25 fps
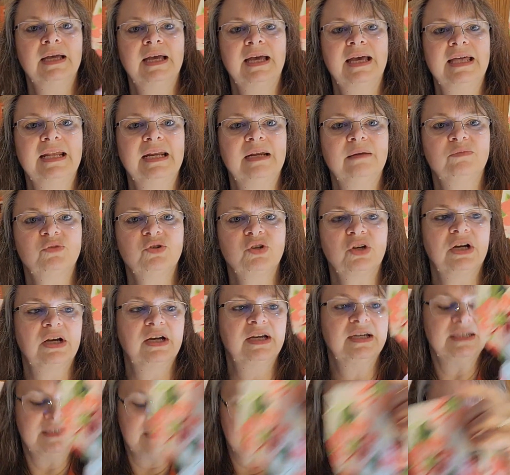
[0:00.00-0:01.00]
and I'm
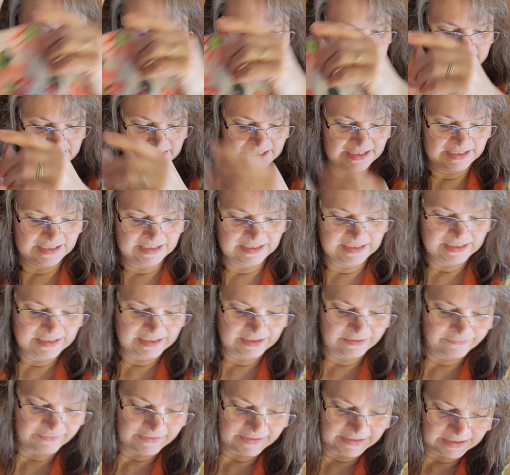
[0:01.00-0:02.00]
trying to decide
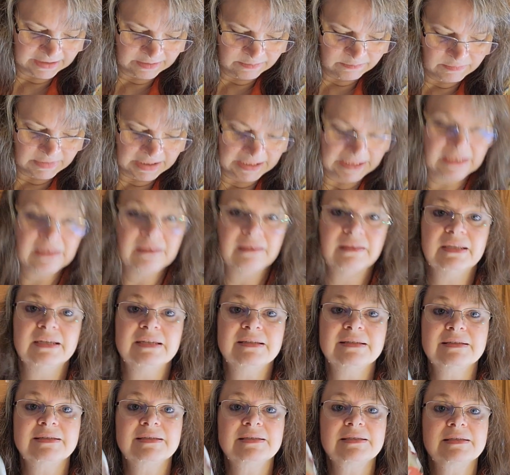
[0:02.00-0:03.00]
if I can make
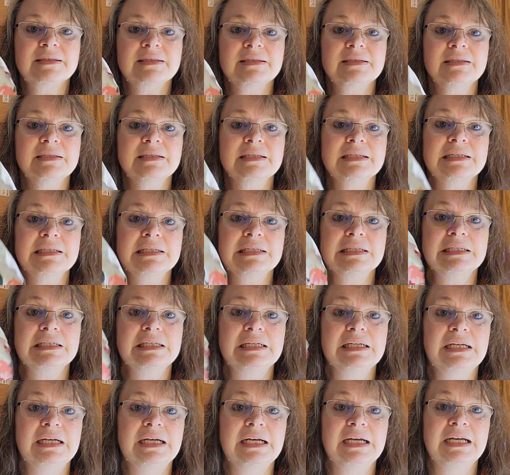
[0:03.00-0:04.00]
this
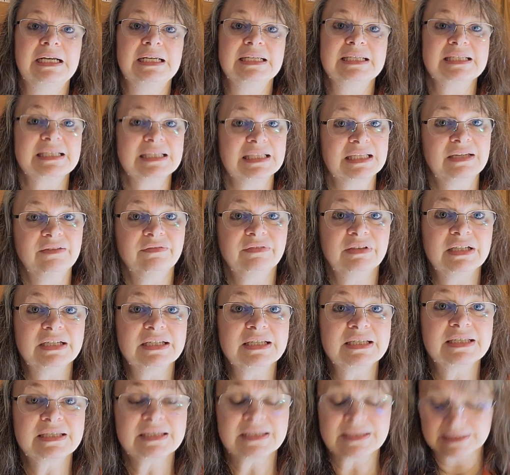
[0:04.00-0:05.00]

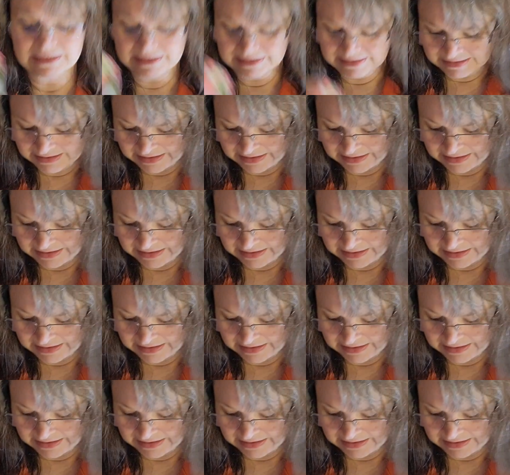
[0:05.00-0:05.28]
sleeveless,